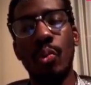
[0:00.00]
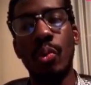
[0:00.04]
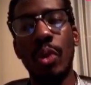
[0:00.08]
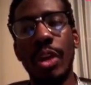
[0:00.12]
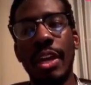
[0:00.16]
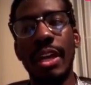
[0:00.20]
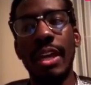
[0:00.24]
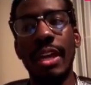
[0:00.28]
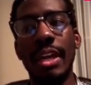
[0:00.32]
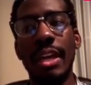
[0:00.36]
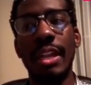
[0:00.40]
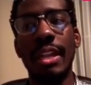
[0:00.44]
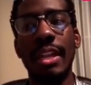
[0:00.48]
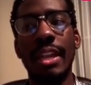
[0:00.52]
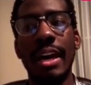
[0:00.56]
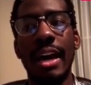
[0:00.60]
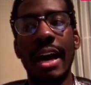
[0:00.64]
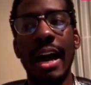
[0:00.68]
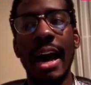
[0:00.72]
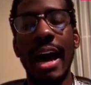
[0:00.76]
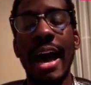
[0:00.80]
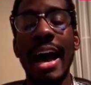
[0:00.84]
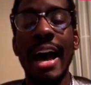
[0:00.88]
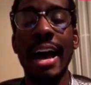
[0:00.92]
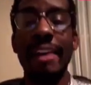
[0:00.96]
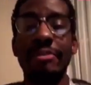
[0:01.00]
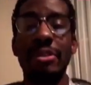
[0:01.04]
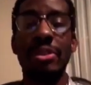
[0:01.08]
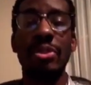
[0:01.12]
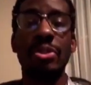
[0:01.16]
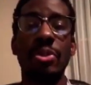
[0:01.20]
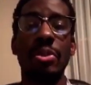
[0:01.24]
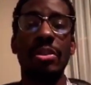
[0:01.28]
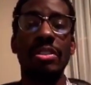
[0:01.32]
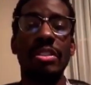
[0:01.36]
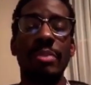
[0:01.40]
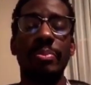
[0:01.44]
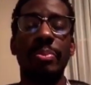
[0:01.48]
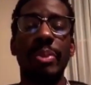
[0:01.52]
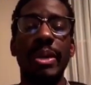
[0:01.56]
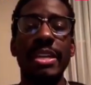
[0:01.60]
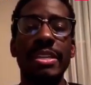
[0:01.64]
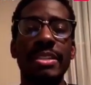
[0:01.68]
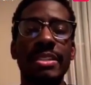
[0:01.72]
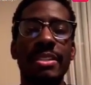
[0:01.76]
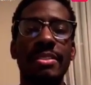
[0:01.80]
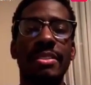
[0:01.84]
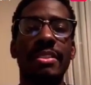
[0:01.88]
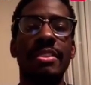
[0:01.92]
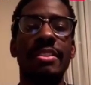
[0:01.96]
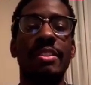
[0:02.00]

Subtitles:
when I have to talk to patients,